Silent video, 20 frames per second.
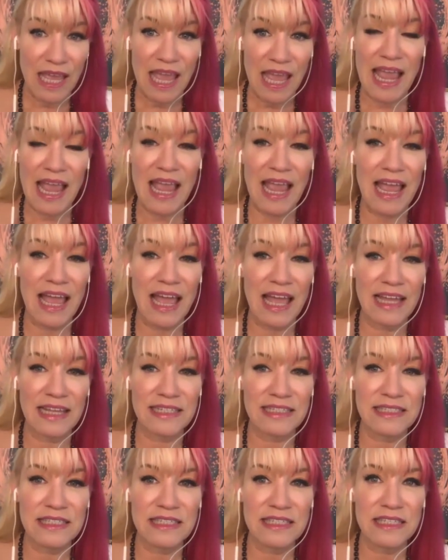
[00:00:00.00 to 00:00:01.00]

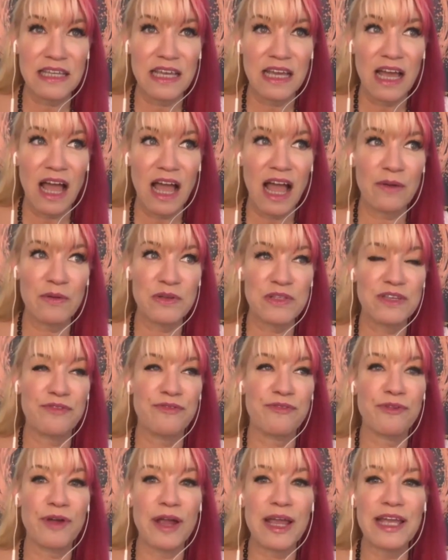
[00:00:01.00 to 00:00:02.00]
And I was
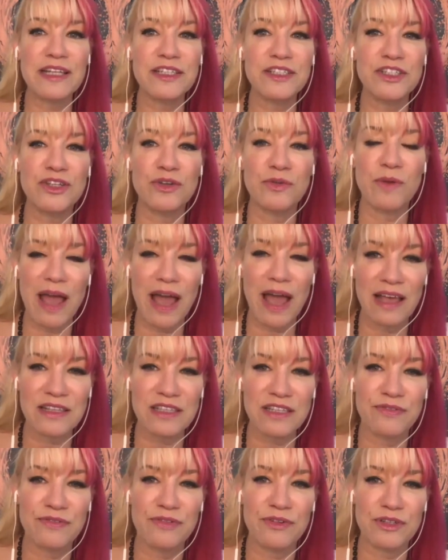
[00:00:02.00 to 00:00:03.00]
afraid to
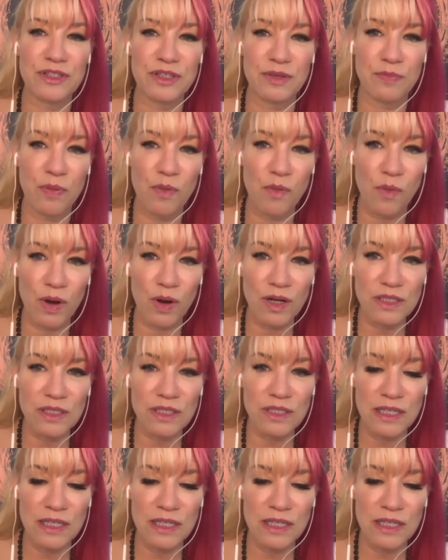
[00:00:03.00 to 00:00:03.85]
ask for support